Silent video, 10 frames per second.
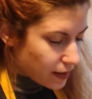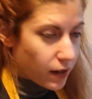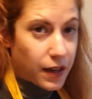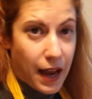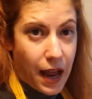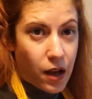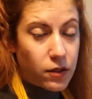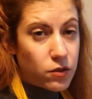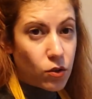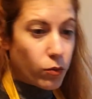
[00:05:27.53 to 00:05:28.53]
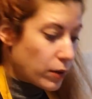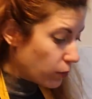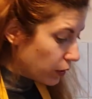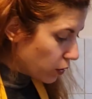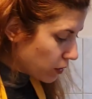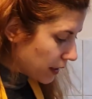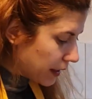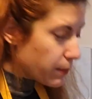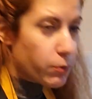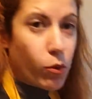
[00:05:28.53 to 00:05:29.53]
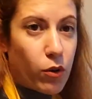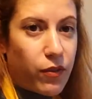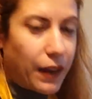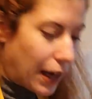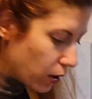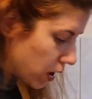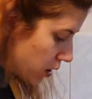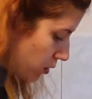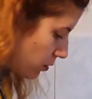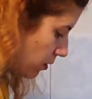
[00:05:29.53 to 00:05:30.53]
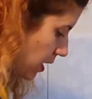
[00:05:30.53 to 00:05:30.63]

are out, so we will use a little bit more flour to